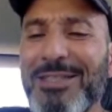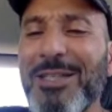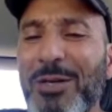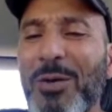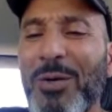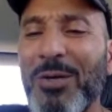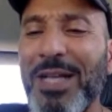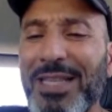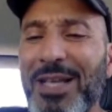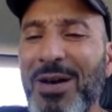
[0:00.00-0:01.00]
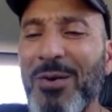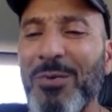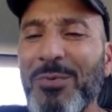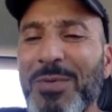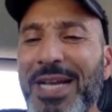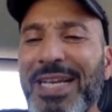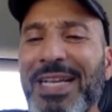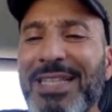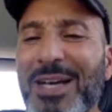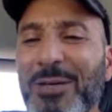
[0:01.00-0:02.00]
Nicole, hello. Rick,
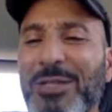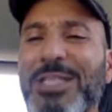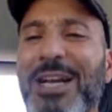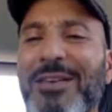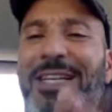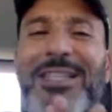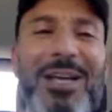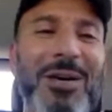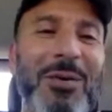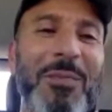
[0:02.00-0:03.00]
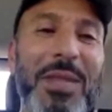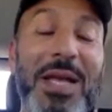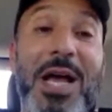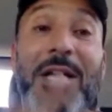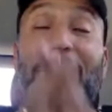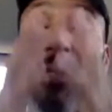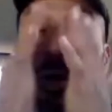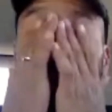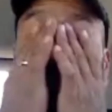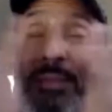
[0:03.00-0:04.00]
hello. Sherry, hello.
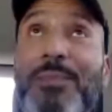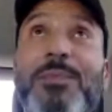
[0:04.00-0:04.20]
So,